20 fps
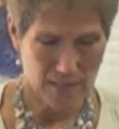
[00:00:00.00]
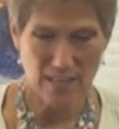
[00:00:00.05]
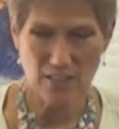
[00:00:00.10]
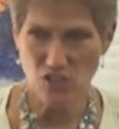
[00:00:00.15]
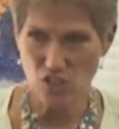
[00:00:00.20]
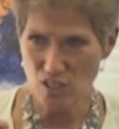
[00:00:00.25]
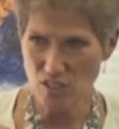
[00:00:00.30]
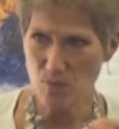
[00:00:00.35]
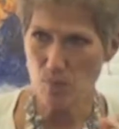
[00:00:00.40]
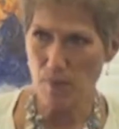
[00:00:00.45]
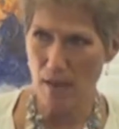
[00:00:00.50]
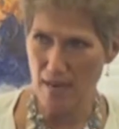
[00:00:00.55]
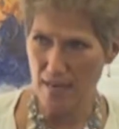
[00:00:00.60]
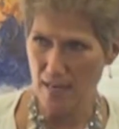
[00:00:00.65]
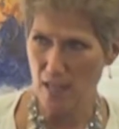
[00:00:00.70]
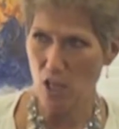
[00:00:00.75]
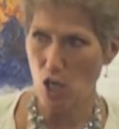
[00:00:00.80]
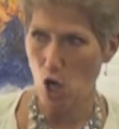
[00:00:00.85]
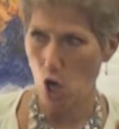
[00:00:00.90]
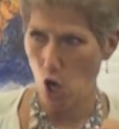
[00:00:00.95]
They just make
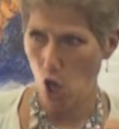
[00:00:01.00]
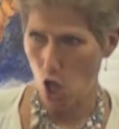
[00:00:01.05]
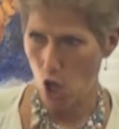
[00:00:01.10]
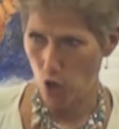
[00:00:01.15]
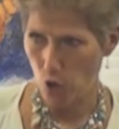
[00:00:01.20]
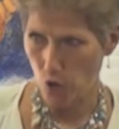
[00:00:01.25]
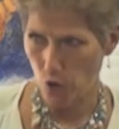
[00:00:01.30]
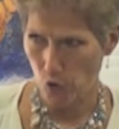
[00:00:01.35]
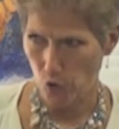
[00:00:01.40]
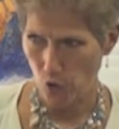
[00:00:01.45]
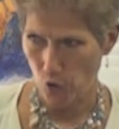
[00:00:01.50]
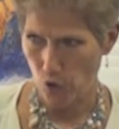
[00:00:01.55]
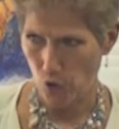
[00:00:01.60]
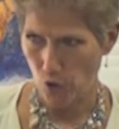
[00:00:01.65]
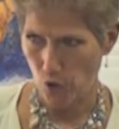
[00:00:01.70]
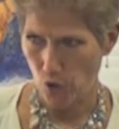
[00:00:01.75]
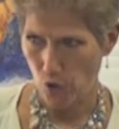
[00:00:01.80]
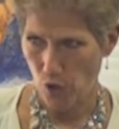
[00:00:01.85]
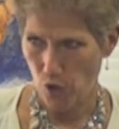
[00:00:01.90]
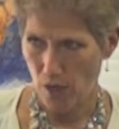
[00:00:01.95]
it longer.
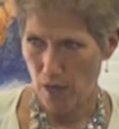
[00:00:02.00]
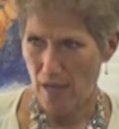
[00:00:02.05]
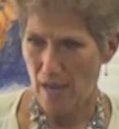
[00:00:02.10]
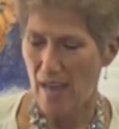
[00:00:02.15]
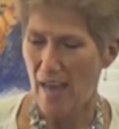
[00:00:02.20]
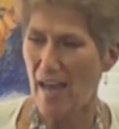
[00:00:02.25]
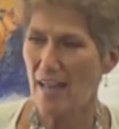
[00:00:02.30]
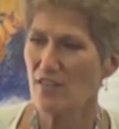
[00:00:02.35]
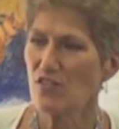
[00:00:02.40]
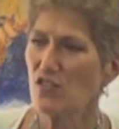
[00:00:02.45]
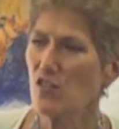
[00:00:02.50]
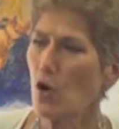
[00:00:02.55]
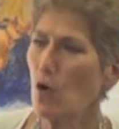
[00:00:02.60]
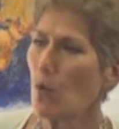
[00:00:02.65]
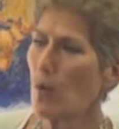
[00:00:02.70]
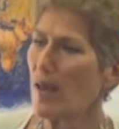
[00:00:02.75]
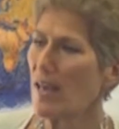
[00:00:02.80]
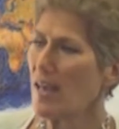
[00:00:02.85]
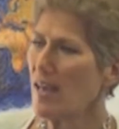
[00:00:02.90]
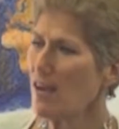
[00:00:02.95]
And
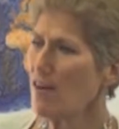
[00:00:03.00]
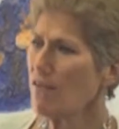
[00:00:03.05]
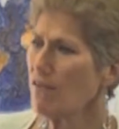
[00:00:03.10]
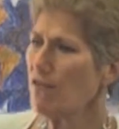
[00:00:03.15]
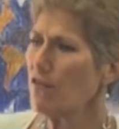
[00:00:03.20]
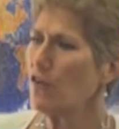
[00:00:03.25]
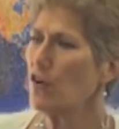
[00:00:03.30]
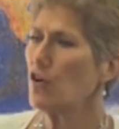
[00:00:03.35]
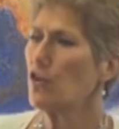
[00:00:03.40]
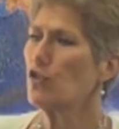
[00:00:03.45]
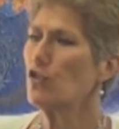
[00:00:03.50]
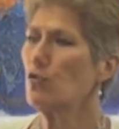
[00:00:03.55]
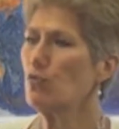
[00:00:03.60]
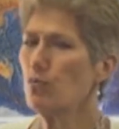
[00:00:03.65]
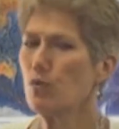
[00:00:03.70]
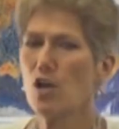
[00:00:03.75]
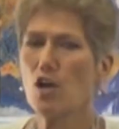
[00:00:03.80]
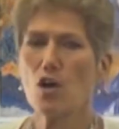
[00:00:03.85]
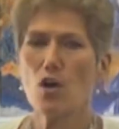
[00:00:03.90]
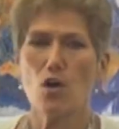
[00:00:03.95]
so if
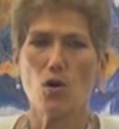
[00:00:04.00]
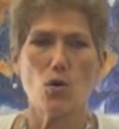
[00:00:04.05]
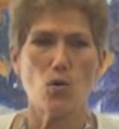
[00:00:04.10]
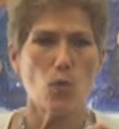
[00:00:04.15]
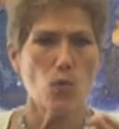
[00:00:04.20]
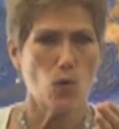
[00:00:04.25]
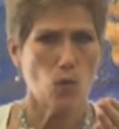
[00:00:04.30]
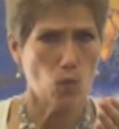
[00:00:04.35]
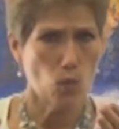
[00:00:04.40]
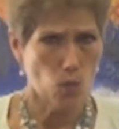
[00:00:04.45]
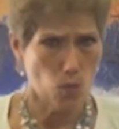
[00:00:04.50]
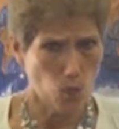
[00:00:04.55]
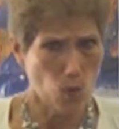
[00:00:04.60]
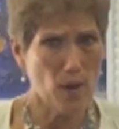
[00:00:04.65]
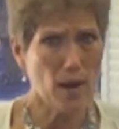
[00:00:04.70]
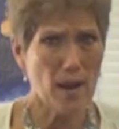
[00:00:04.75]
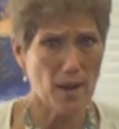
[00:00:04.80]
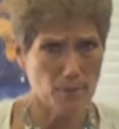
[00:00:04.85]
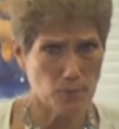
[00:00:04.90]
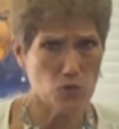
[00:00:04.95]
you know
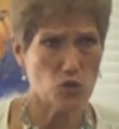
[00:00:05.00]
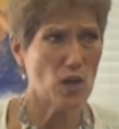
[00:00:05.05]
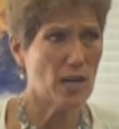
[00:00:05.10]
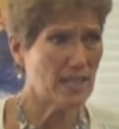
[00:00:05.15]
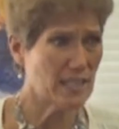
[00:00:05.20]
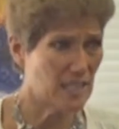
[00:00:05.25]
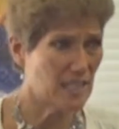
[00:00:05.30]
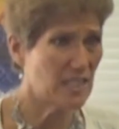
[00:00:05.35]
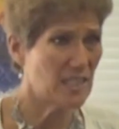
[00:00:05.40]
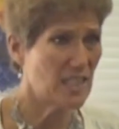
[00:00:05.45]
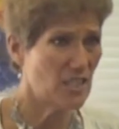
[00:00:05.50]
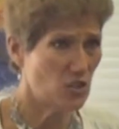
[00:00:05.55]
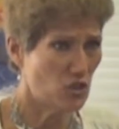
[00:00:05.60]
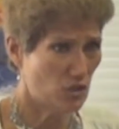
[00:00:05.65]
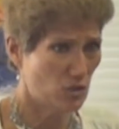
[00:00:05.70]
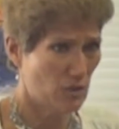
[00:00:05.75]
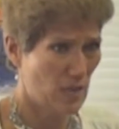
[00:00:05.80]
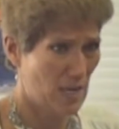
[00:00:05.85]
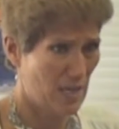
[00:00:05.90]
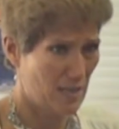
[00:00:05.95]
what I'm trying to
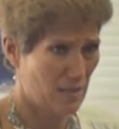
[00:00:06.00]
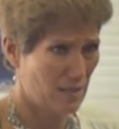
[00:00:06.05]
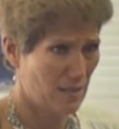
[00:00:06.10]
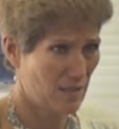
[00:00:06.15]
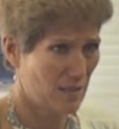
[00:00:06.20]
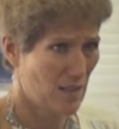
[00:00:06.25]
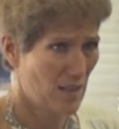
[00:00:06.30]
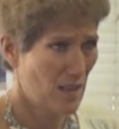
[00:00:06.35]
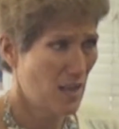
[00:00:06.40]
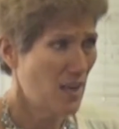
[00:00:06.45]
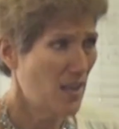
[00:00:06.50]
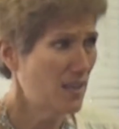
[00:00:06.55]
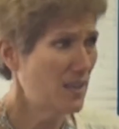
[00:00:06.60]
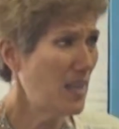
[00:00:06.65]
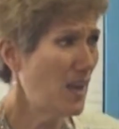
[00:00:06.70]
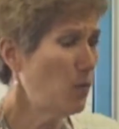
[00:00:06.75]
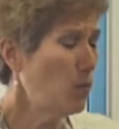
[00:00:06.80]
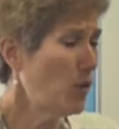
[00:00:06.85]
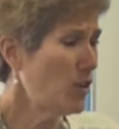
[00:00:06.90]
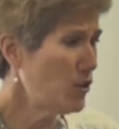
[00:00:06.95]
teach you guys,
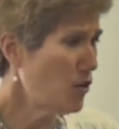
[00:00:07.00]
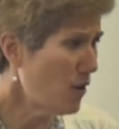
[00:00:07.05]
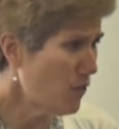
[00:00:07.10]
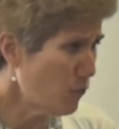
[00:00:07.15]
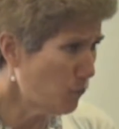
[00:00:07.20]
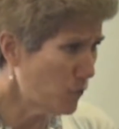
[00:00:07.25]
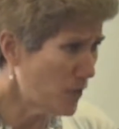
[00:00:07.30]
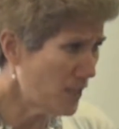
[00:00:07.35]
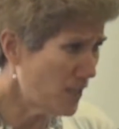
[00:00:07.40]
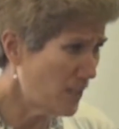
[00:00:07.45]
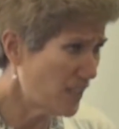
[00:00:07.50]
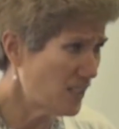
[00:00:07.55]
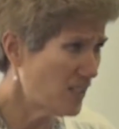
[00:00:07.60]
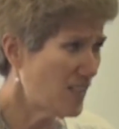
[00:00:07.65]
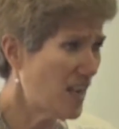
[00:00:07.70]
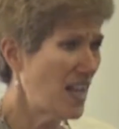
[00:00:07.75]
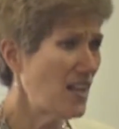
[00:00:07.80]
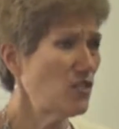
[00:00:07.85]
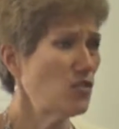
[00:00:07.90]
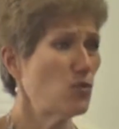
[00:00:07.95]
then when you have a friend that likes
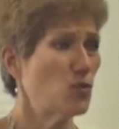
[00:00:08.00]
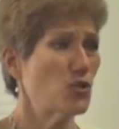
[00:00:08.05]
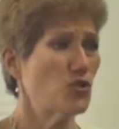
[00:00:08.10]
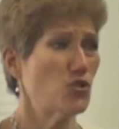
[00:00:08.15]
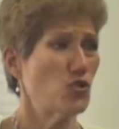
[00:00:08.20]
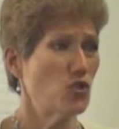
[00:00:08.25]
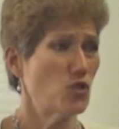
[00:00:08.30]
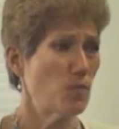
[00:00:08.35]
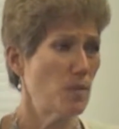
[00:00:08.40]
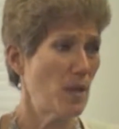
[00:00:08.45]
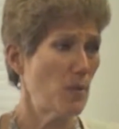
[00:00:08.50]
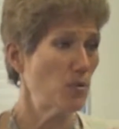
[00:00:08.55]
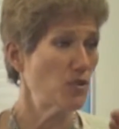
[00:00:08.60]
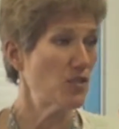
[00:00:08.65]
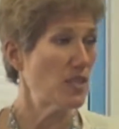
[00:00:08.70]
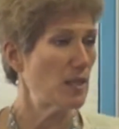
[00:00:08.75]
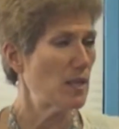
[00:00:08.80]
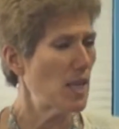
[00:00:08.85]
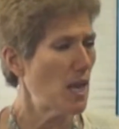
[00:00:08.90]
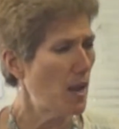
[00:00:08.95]
dinosaurs, you should be able
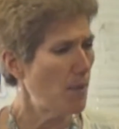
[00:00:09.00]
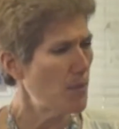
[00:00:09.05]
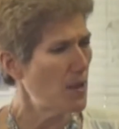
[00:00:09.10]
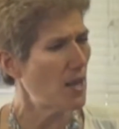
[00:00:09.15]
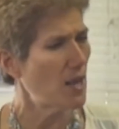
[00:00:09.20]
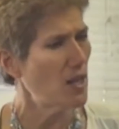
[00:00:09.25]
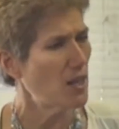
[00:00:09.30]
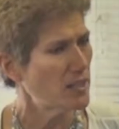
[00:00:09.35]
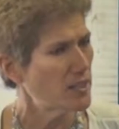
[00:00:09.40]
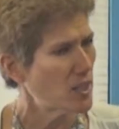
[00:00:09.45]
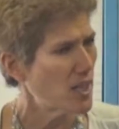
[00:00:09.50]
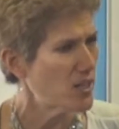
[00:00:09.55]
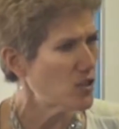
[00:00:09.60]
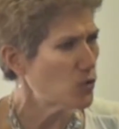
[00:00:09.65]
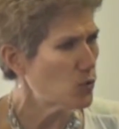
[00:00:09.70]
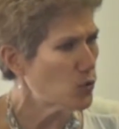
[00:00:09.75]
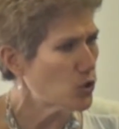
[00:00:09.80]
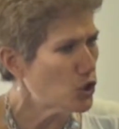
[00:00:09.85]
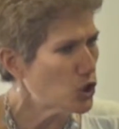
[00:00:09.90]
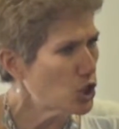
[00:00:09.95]
to say, yeah, man, I like
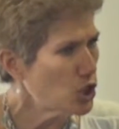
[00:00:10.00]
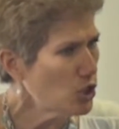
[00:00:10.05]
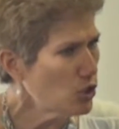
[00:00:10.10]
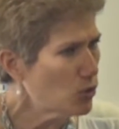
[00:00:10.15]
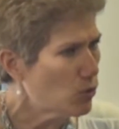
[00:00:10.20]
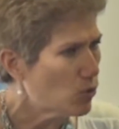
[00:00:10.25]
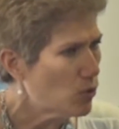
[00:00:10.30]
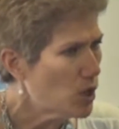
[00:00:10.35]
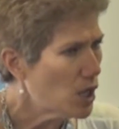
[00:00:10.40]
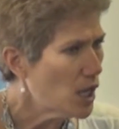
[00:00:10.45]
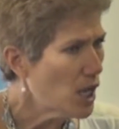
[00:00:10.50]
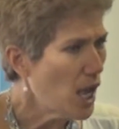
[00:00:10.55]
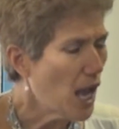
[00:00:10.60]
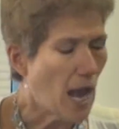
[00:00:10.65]
dinosaurs too.